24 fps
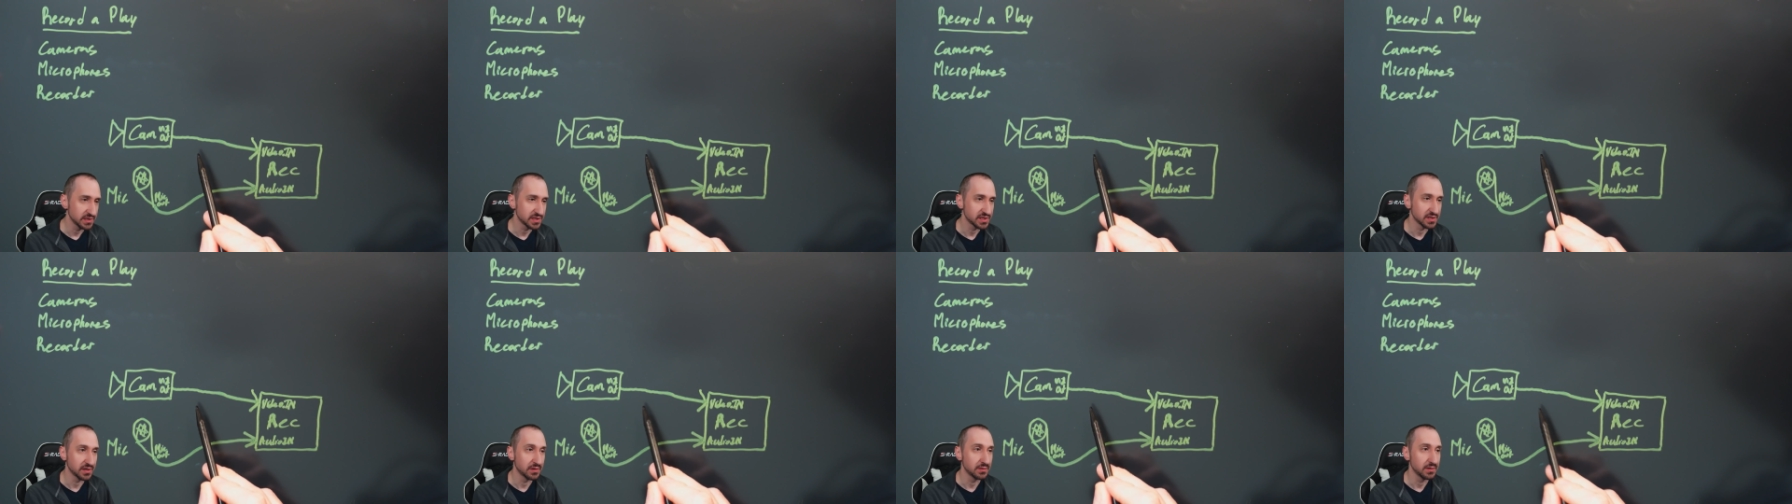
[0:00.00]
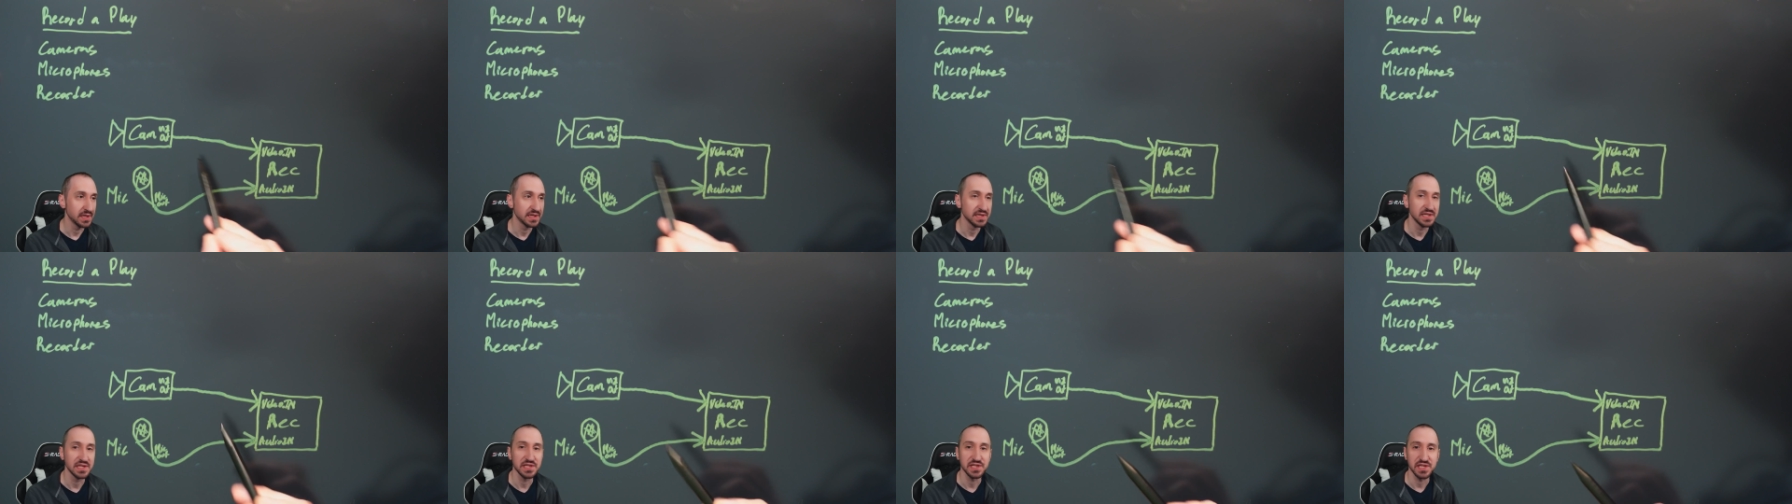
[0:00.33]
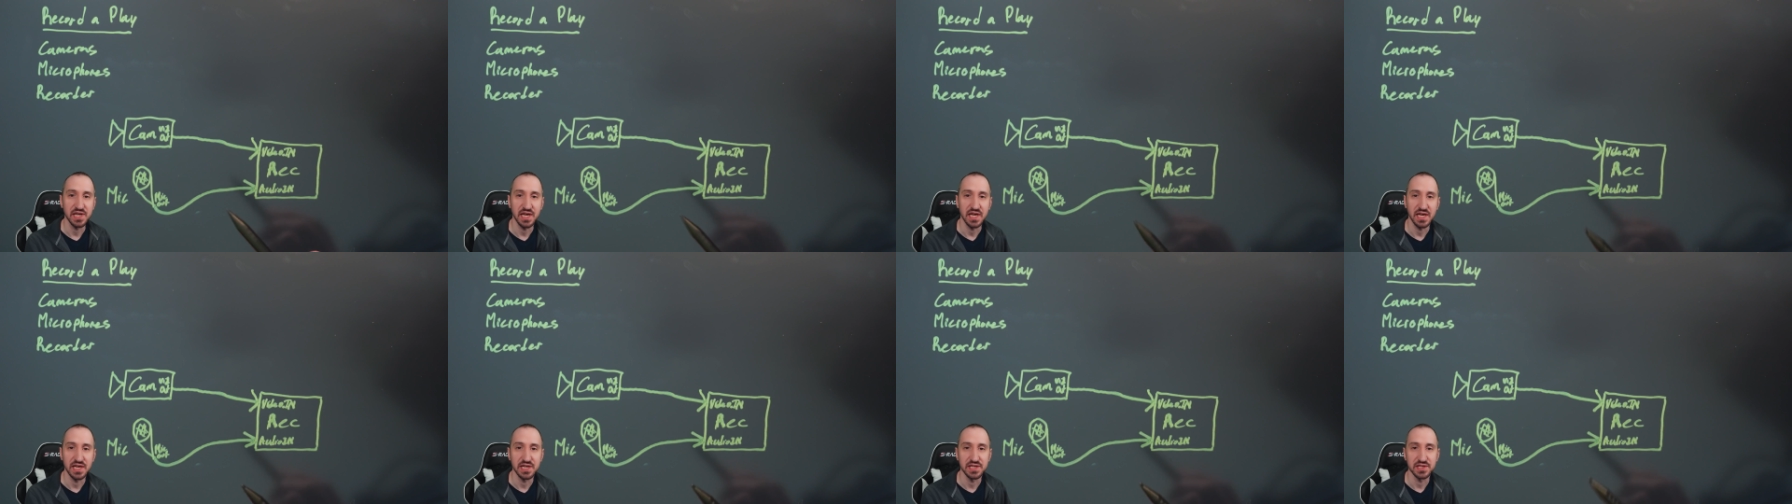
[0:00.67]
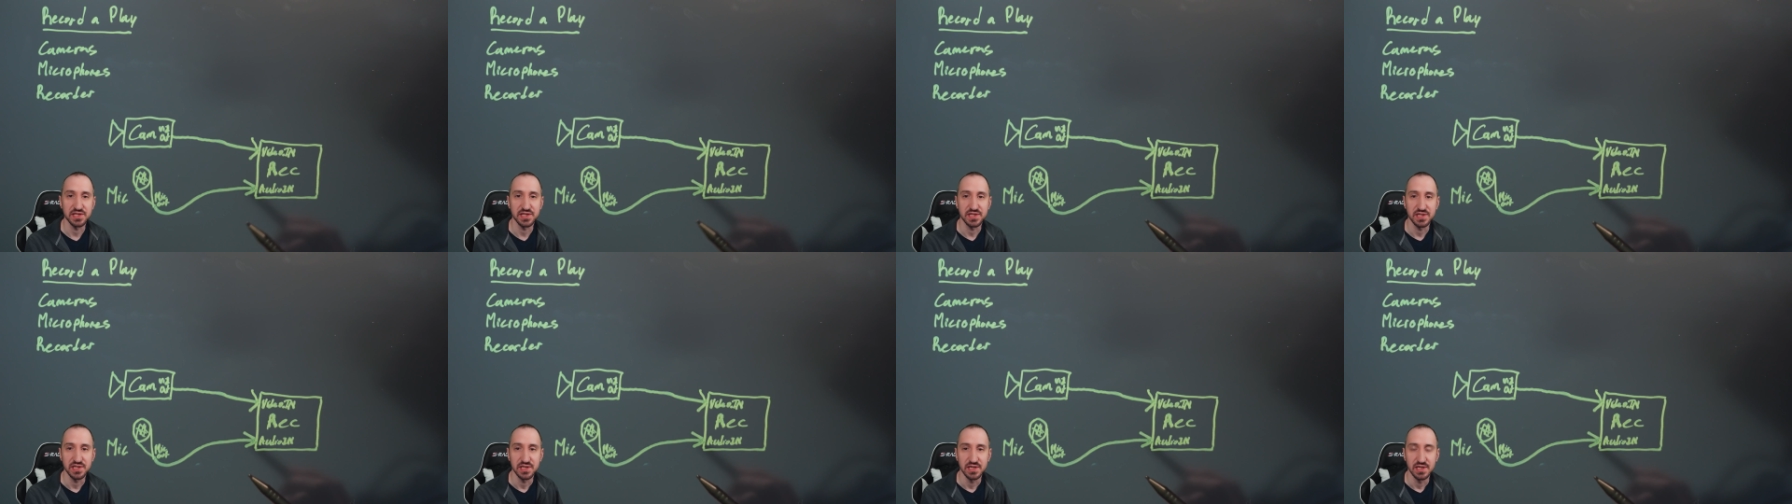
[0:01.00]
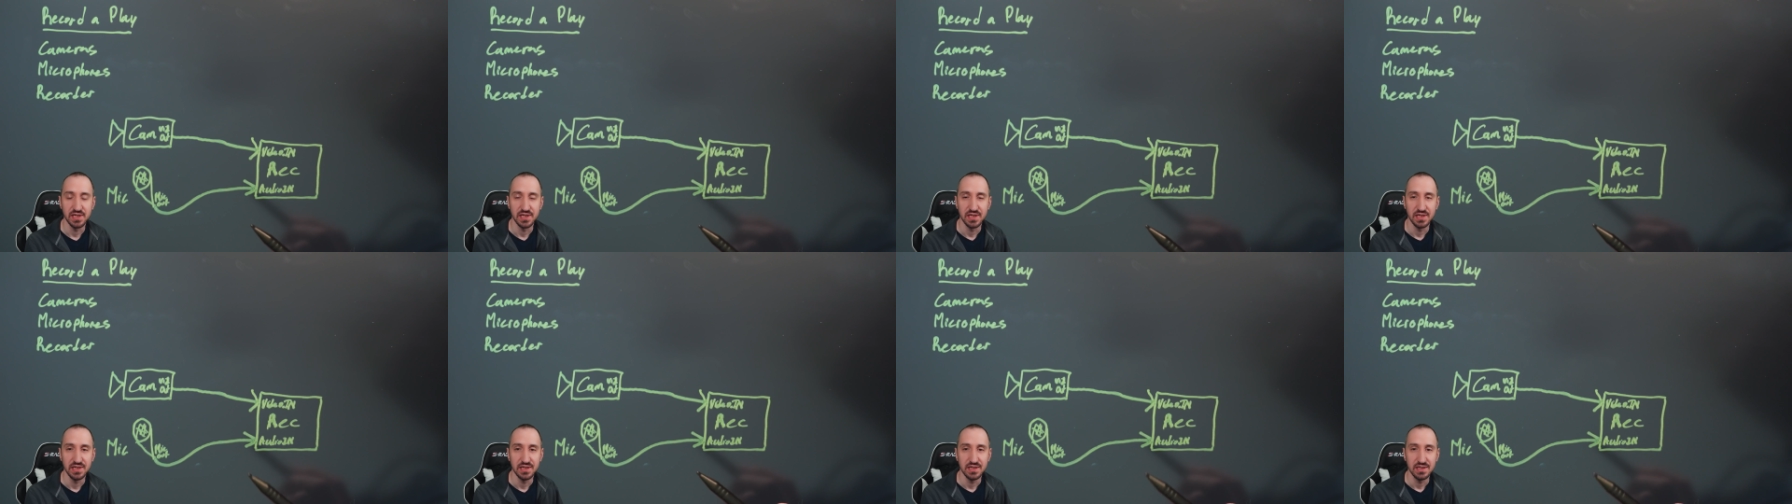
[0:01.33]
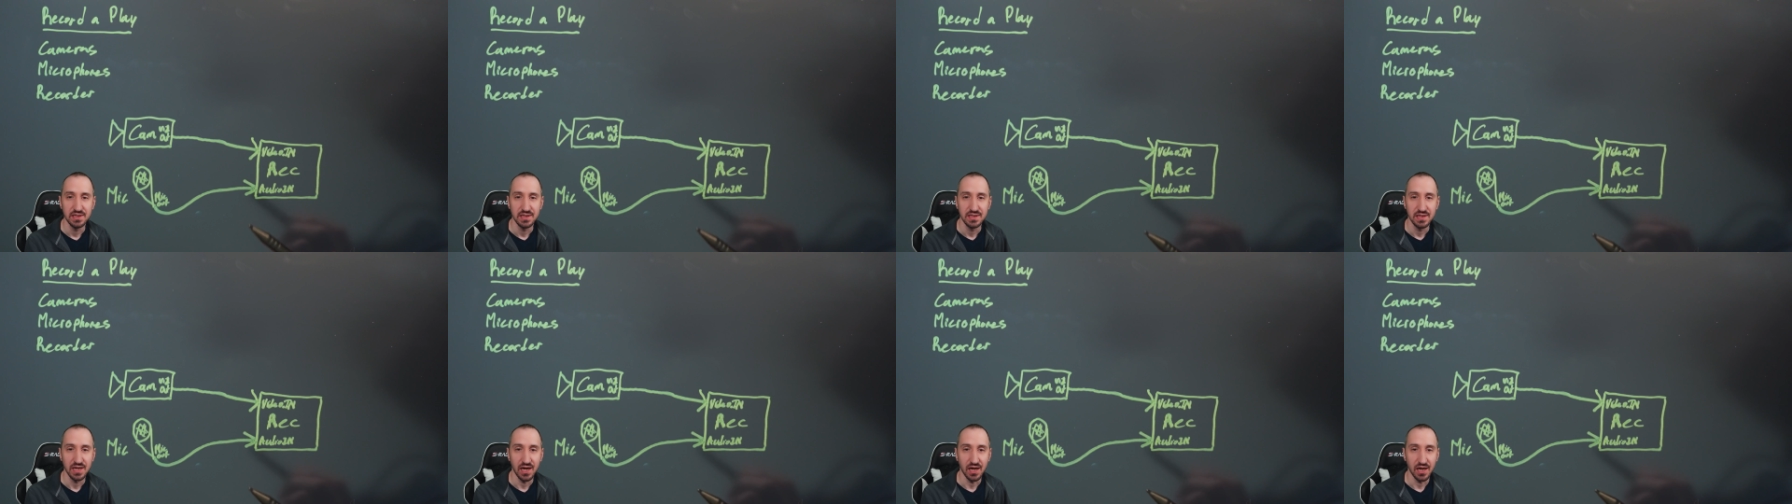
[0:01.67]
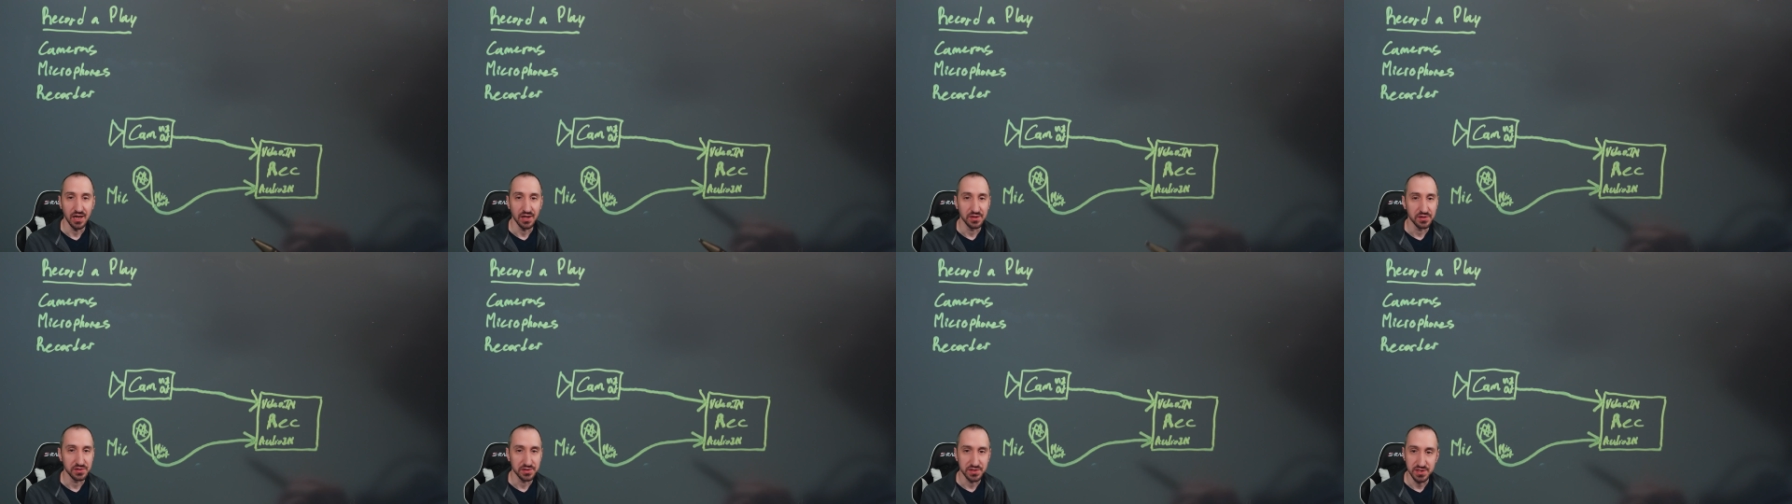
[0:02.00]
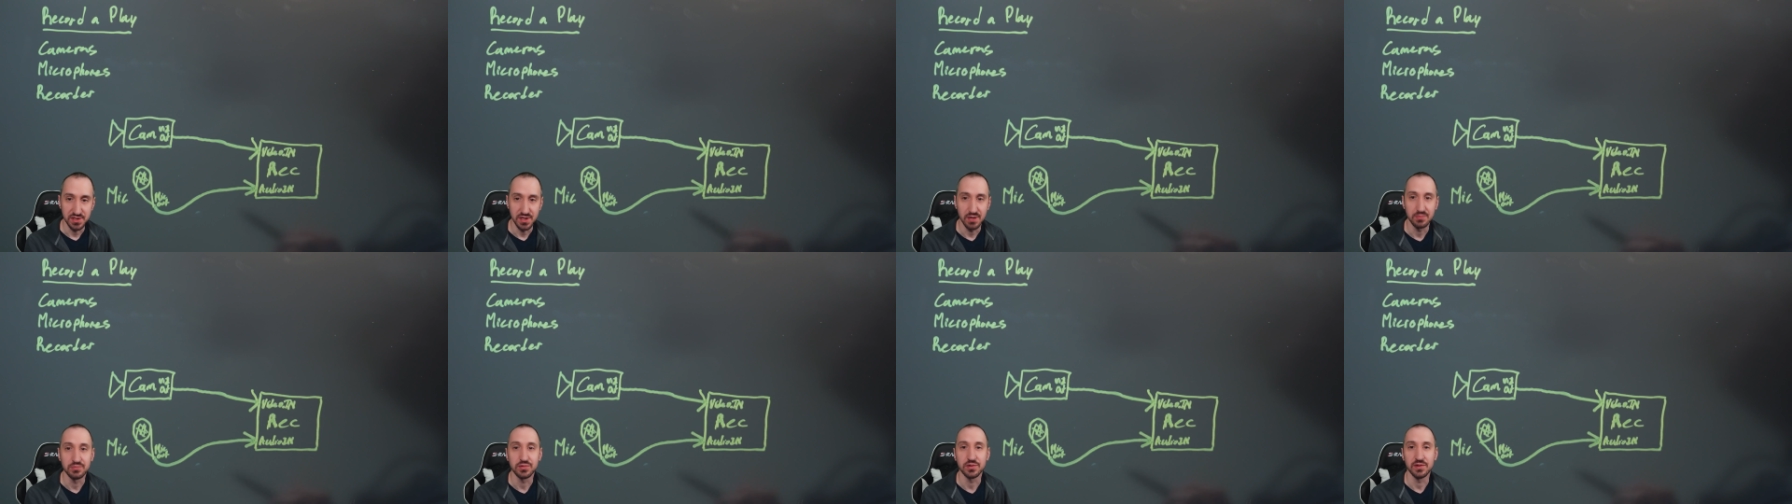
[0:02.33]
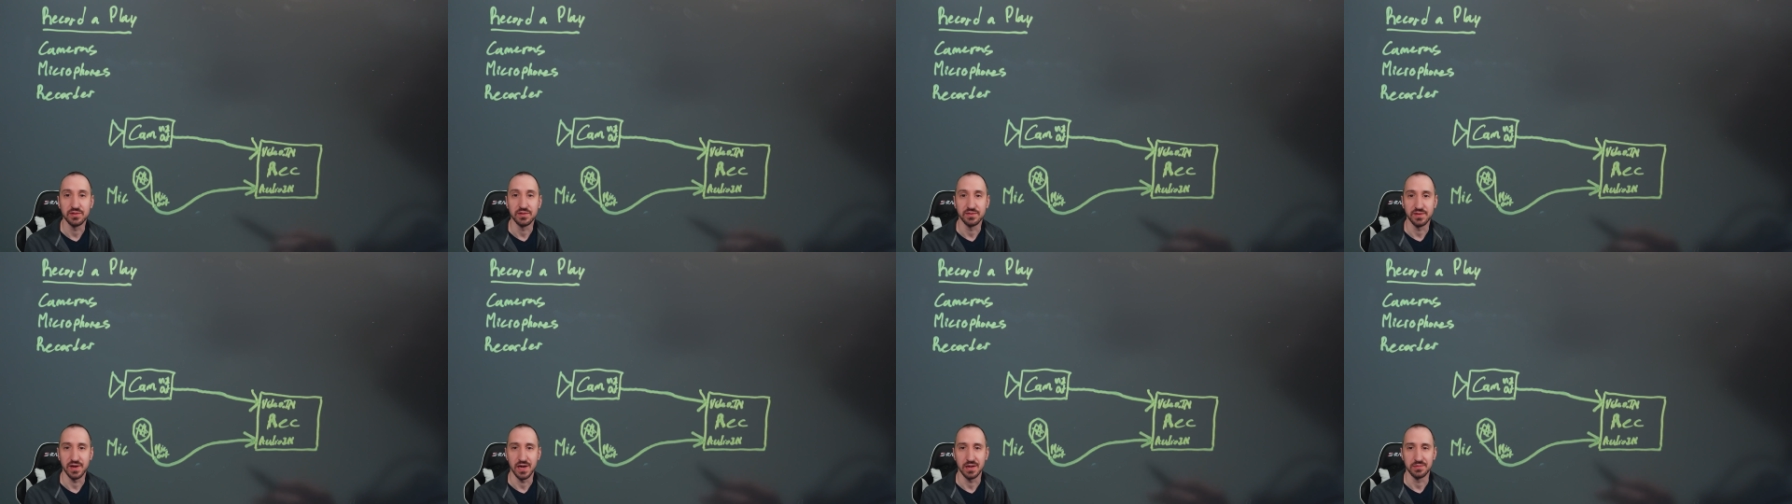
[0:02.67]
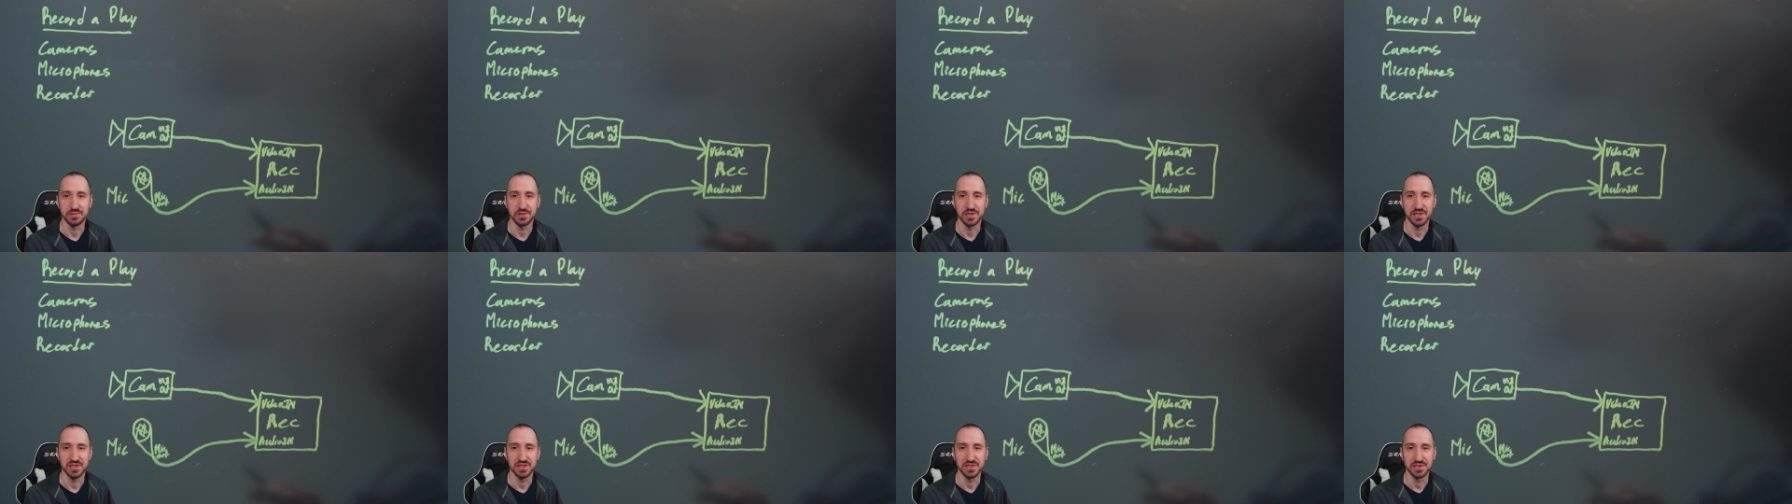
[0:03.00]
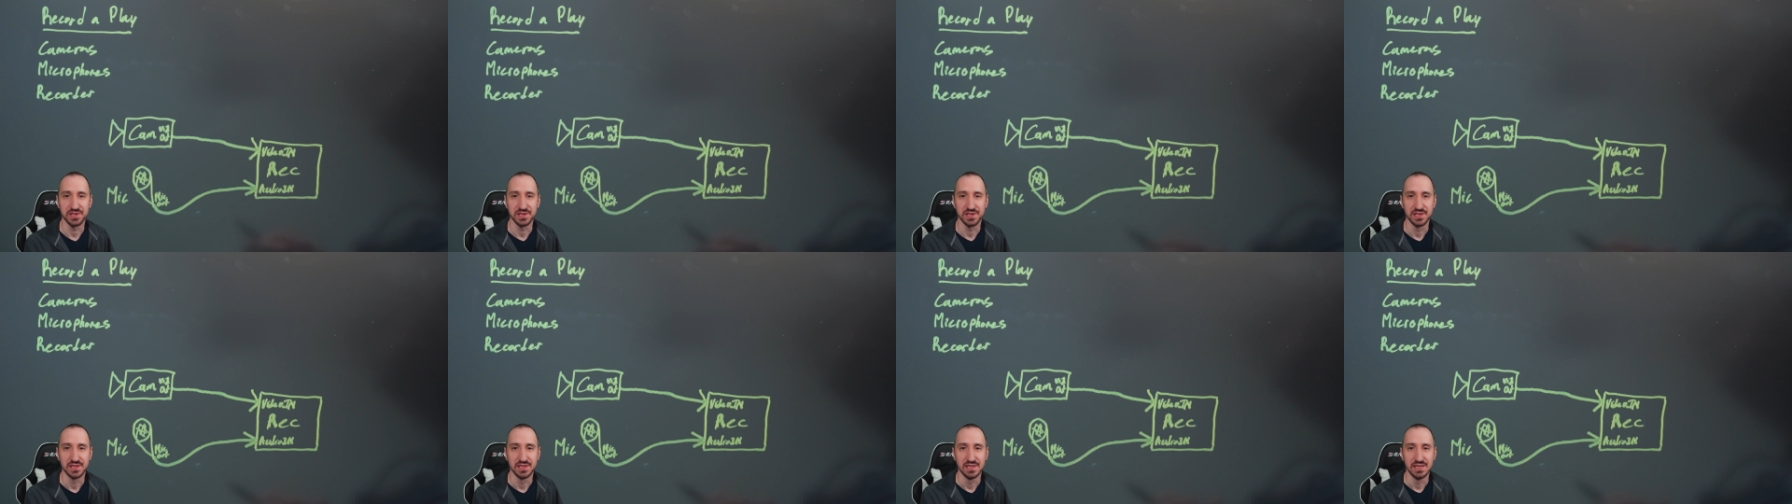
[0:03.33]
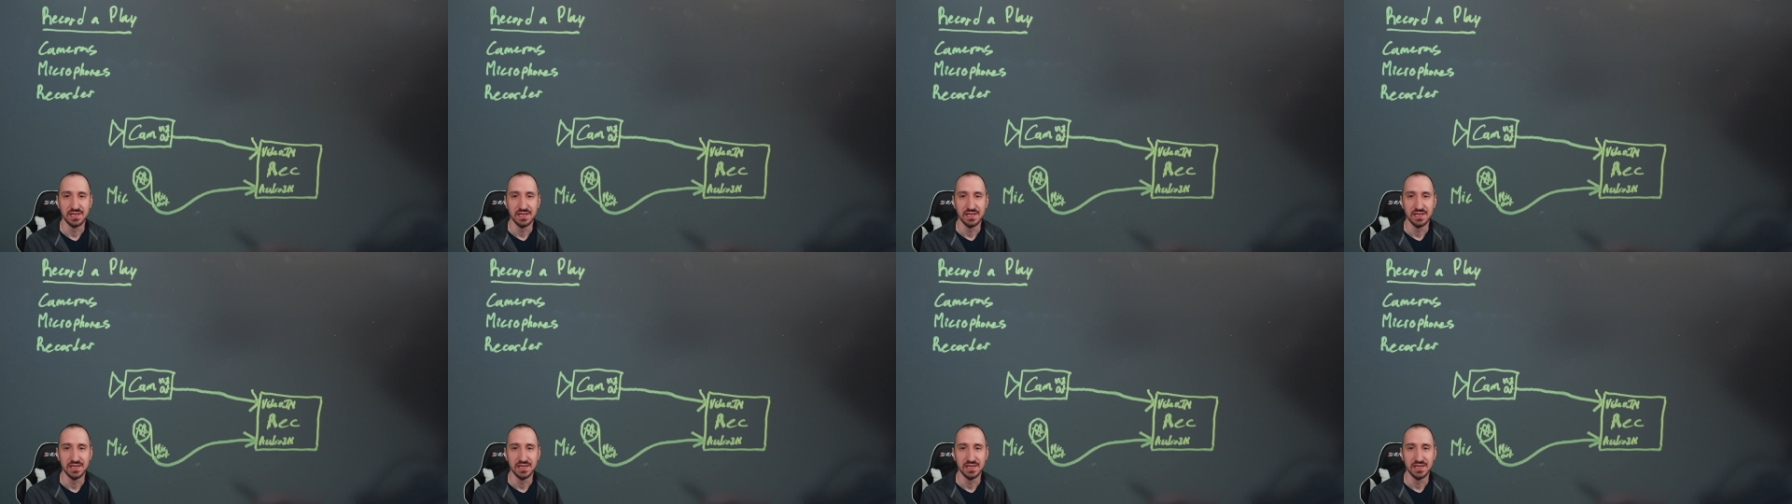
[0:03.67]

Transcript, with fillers: So in this case, uh, there's a number of options.